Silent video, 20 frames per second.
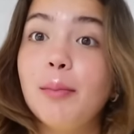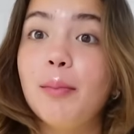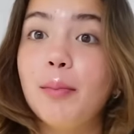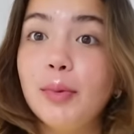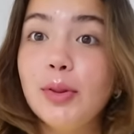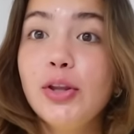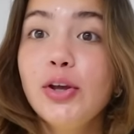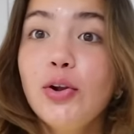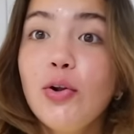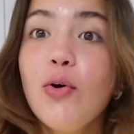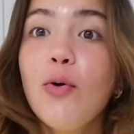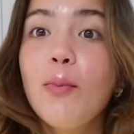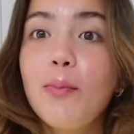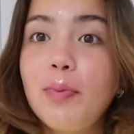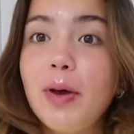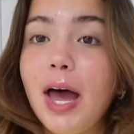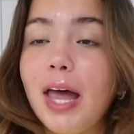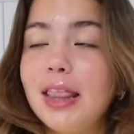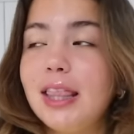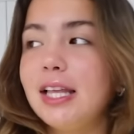little
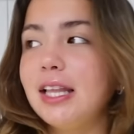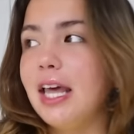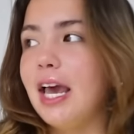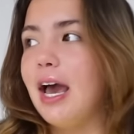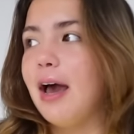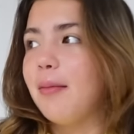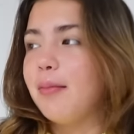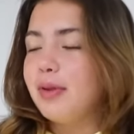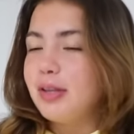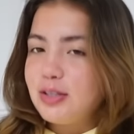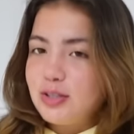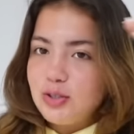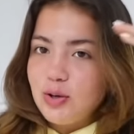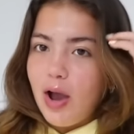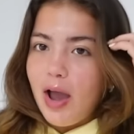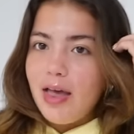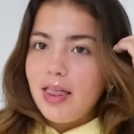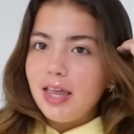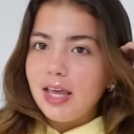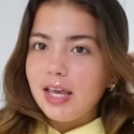bad thing that happened. So
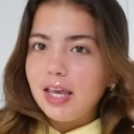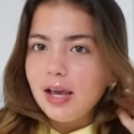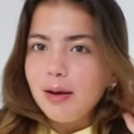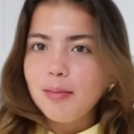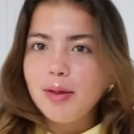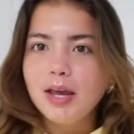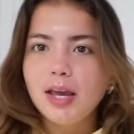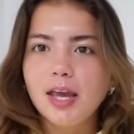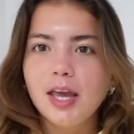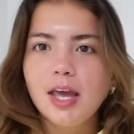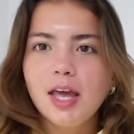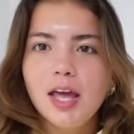I like, I'm like,